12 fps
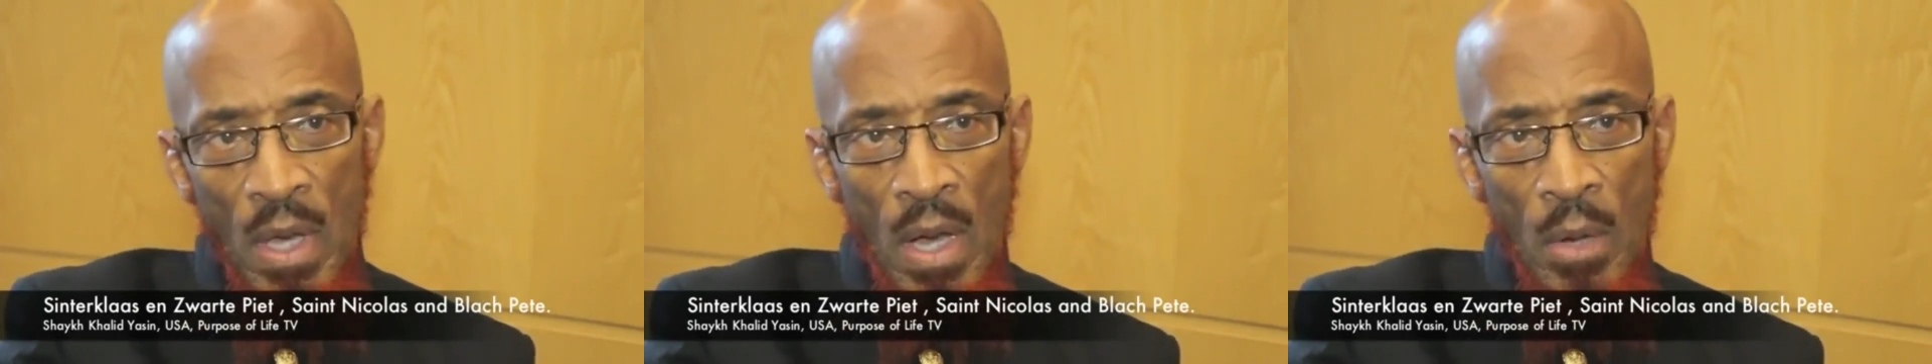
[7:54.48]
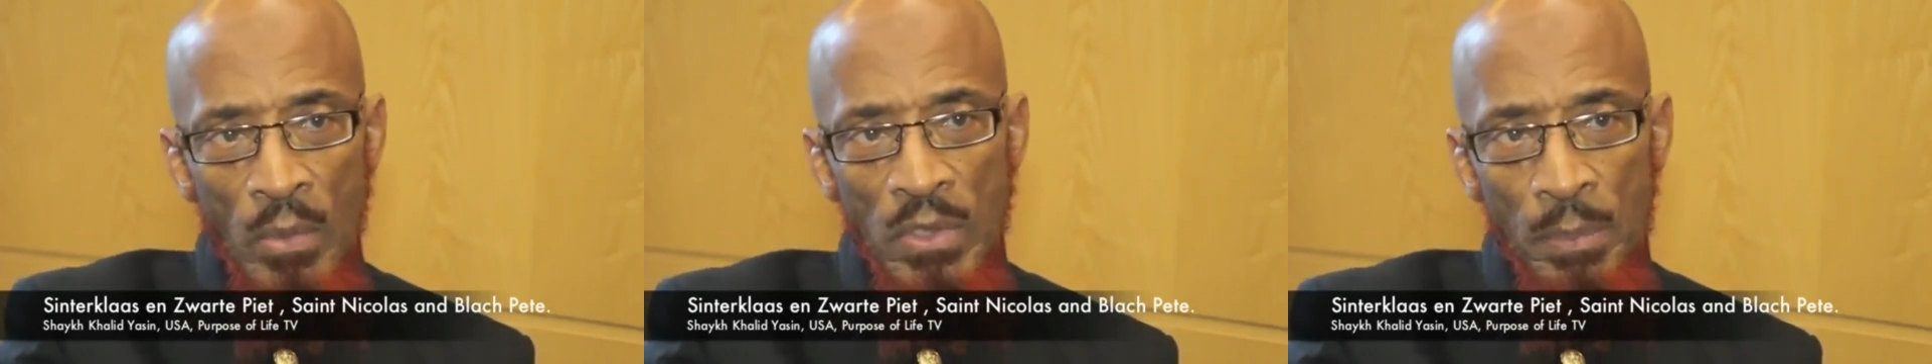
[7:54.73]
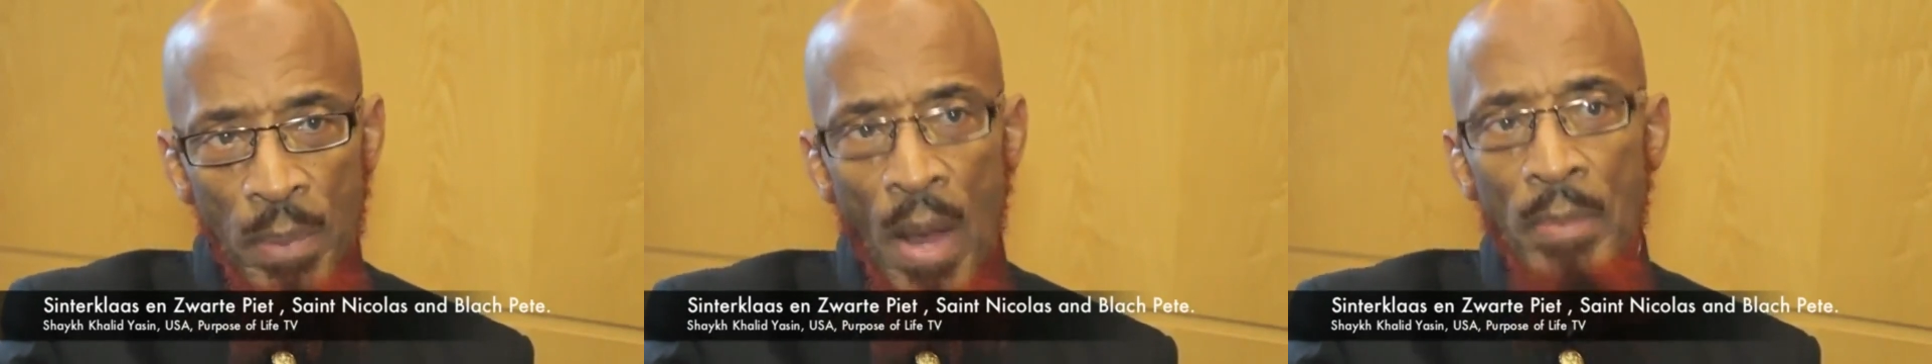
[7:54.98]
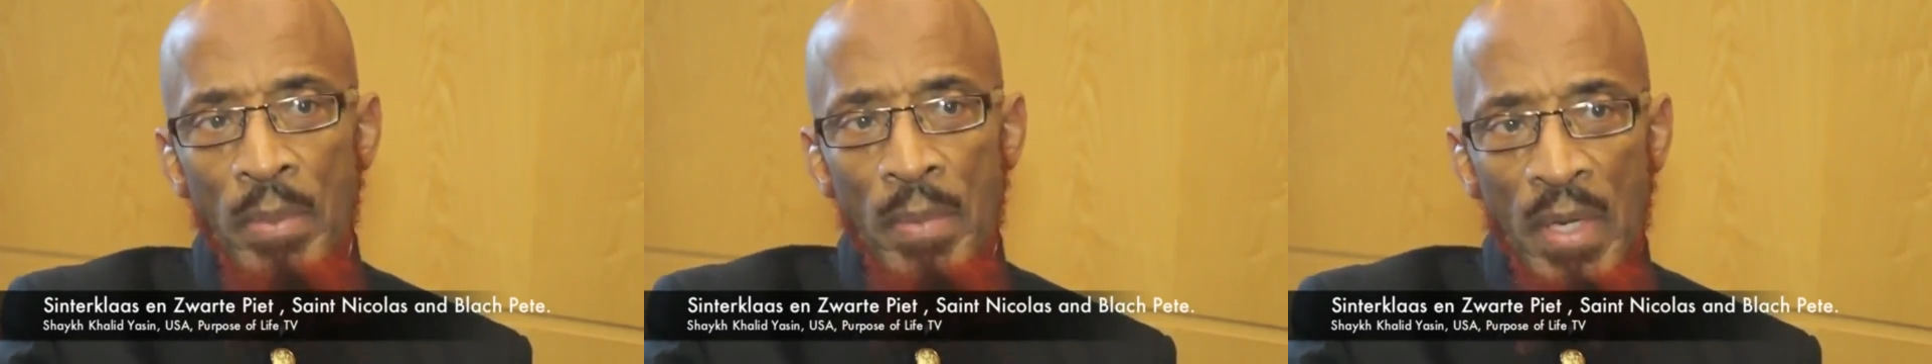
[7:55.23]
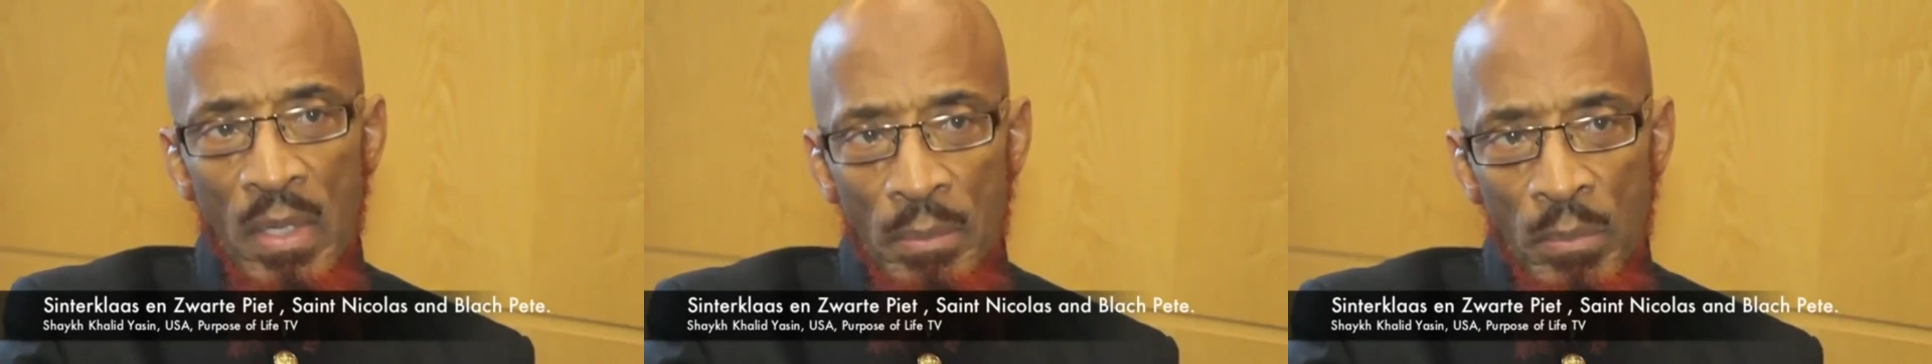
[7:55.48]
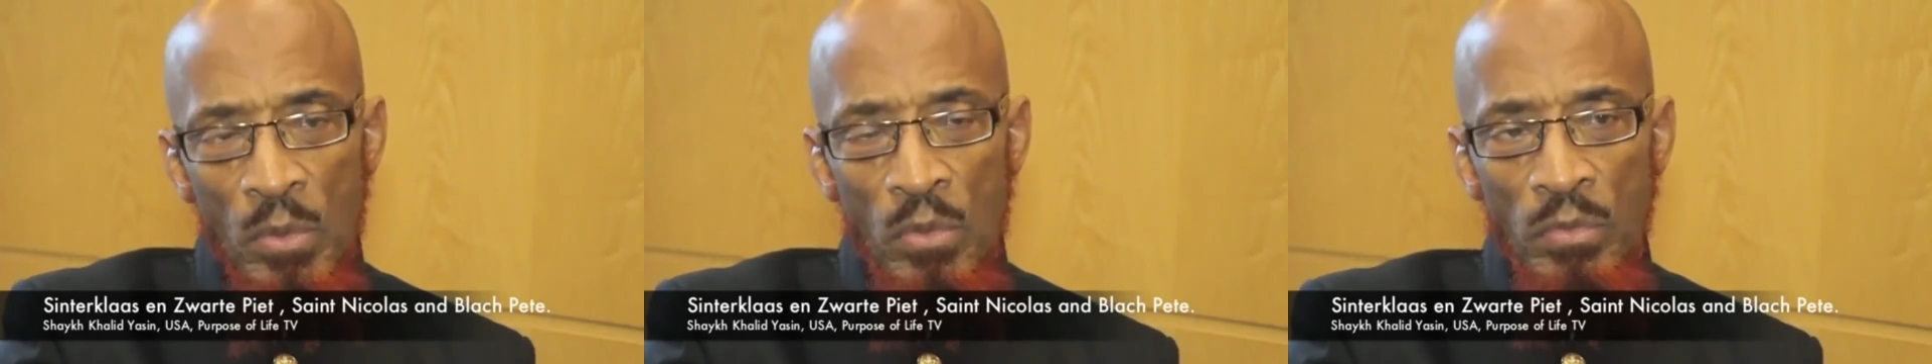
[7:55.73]
We should probably make a
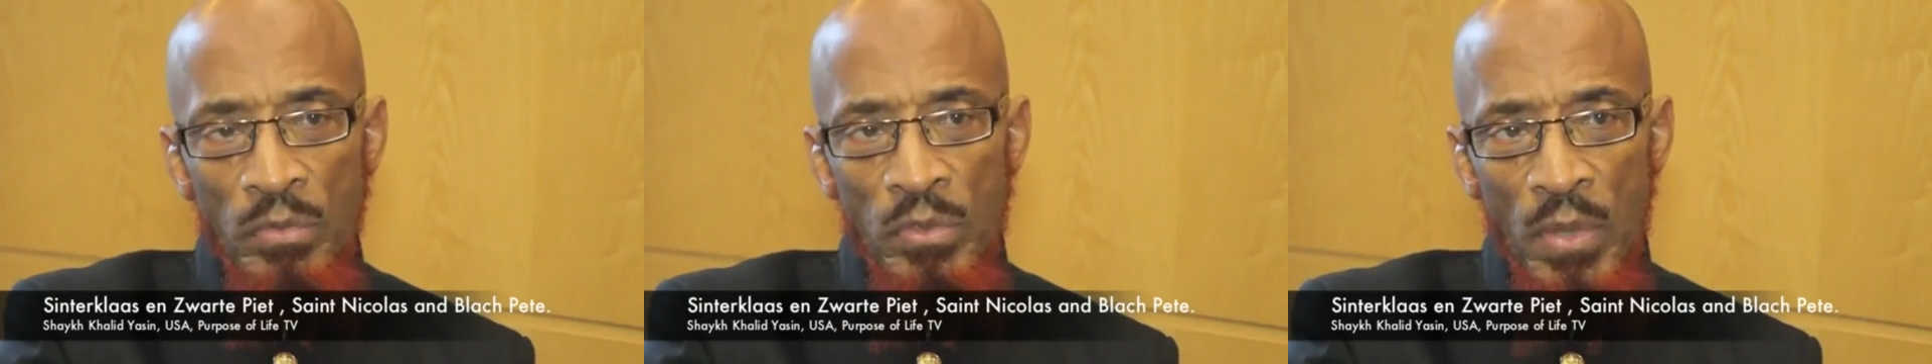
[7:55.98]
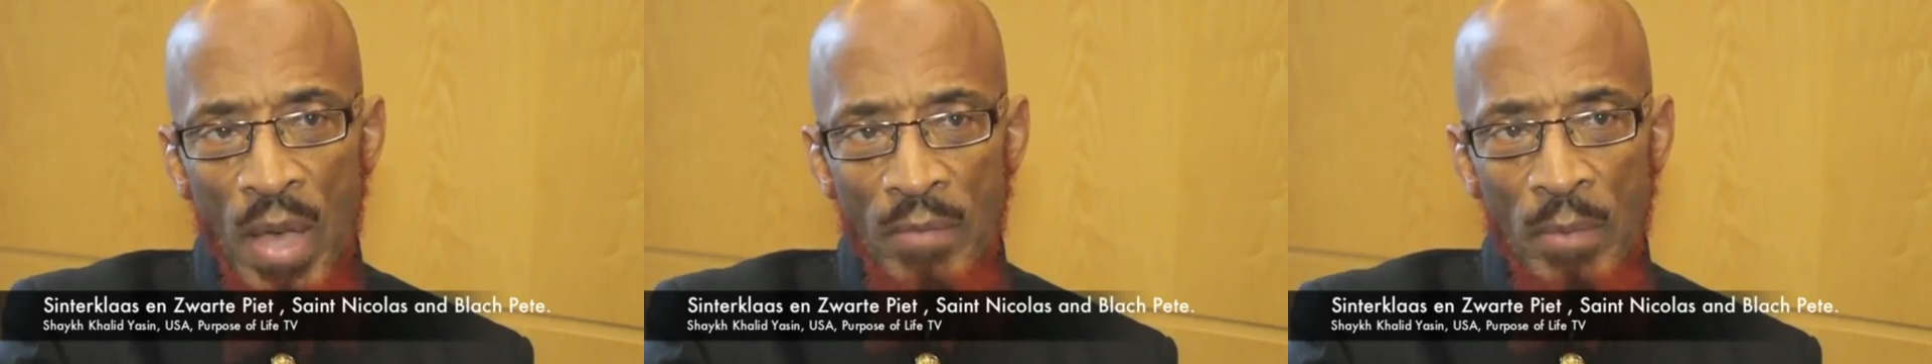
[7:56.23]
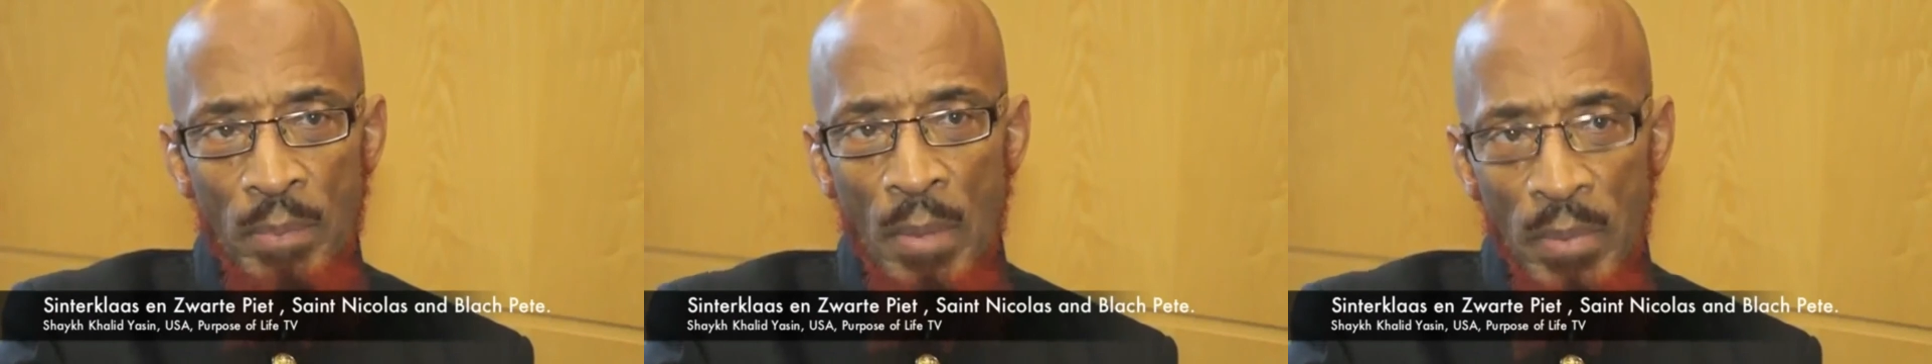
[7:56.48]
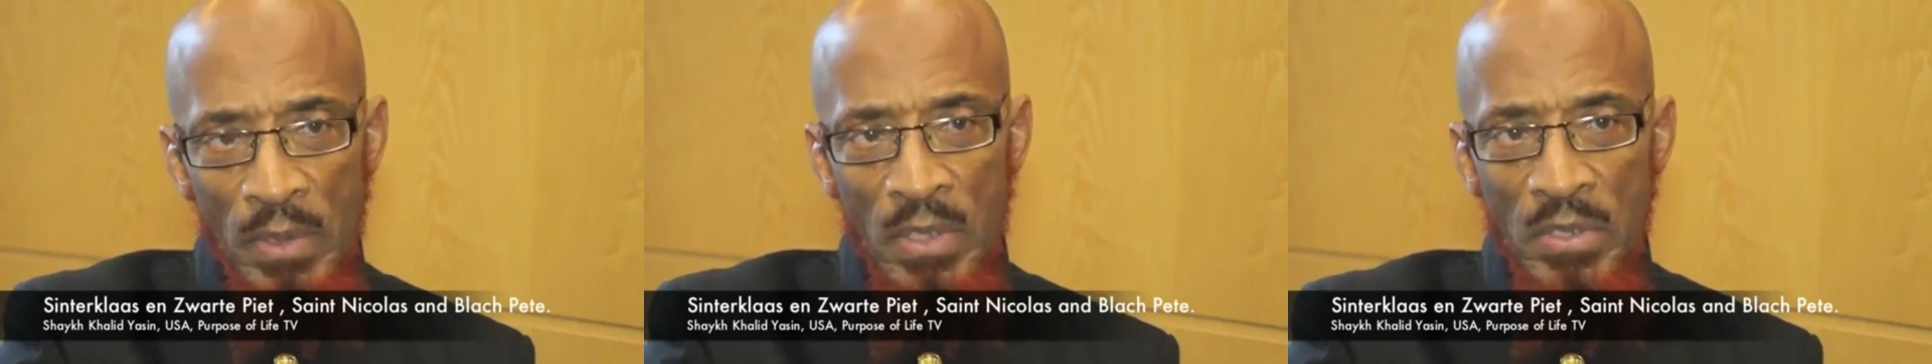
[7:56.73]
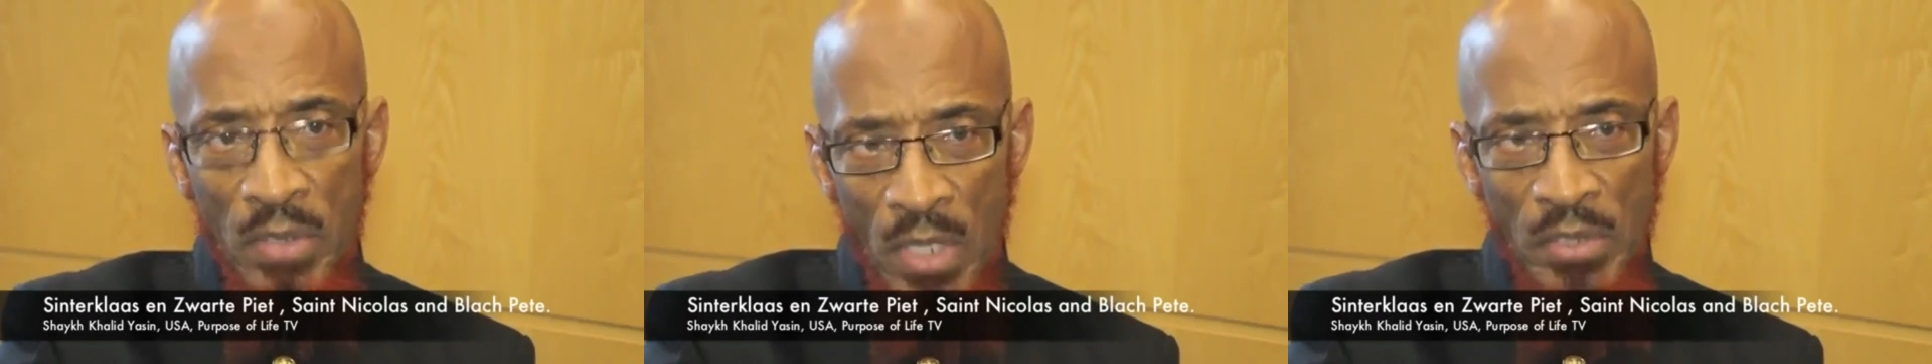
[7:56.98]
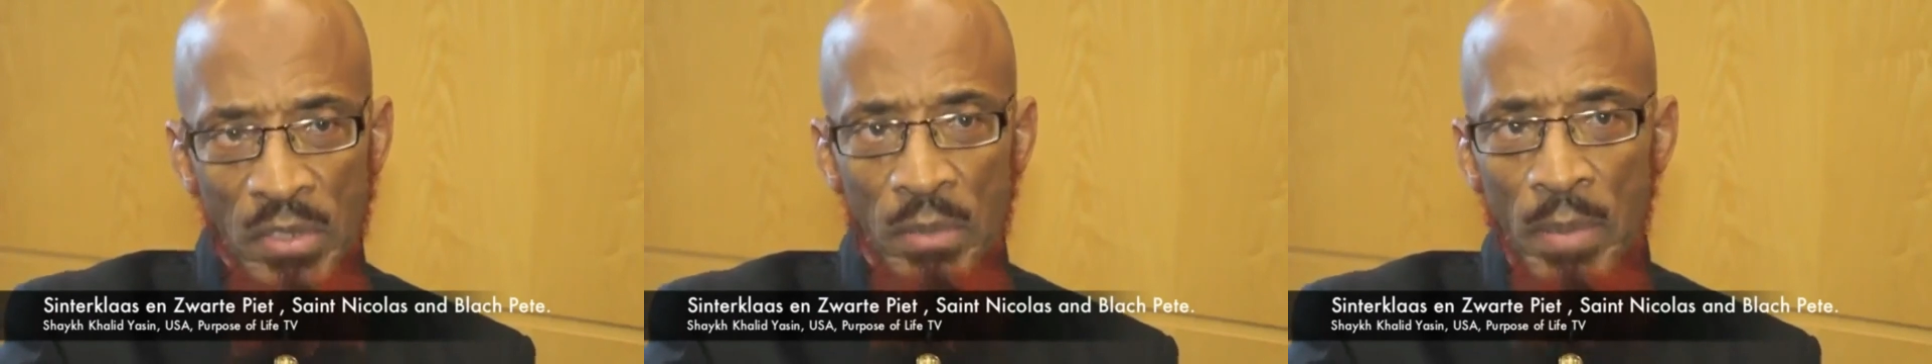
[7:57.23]
move to have a public
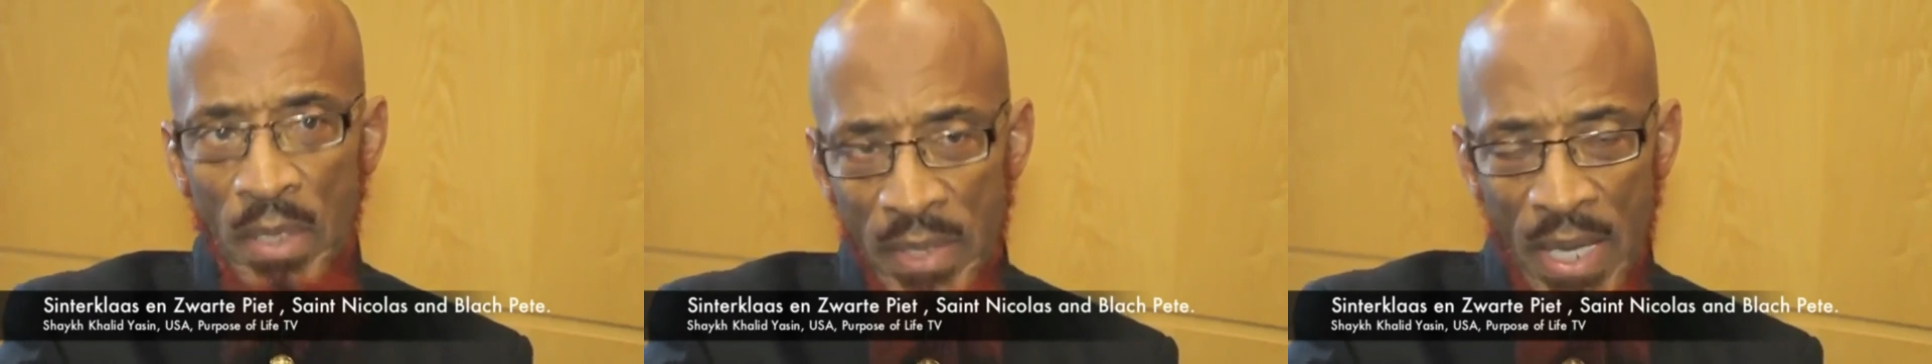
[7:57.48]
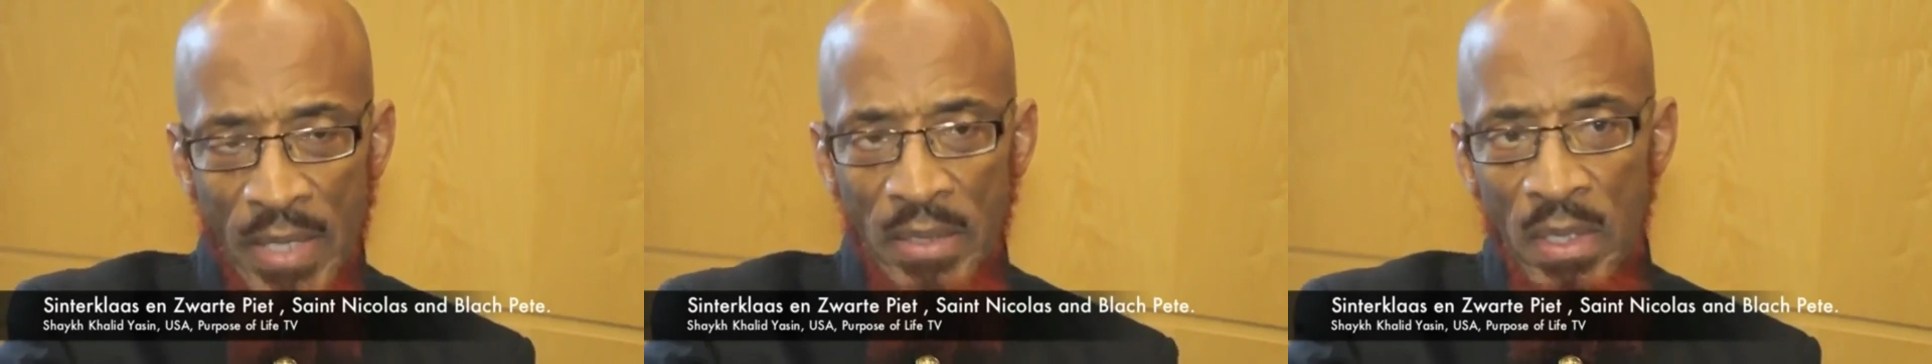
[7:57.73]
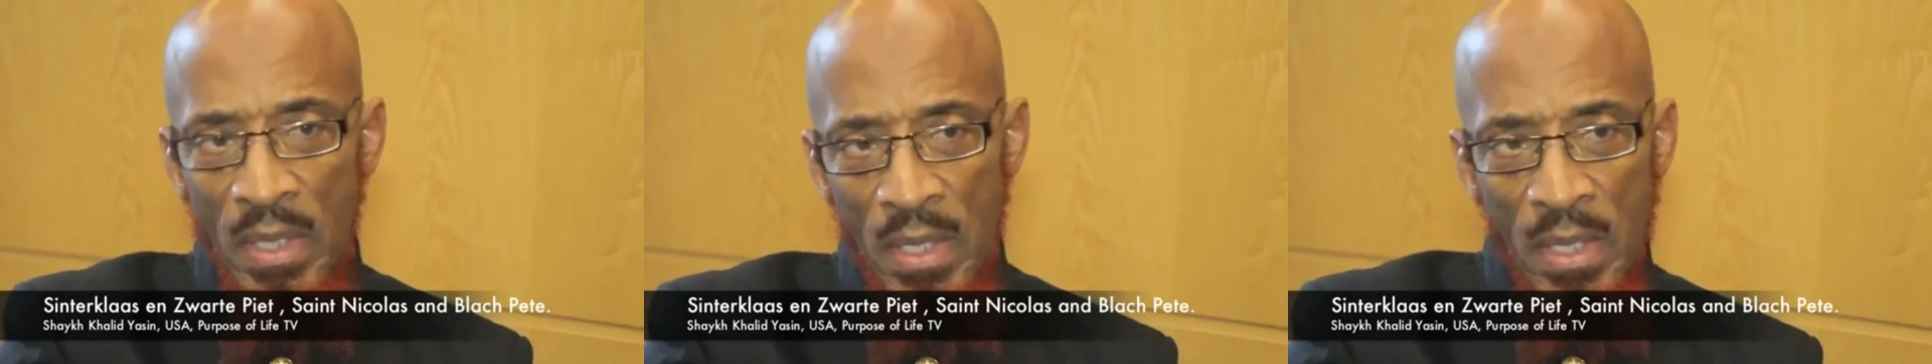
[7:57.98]
discussion about that,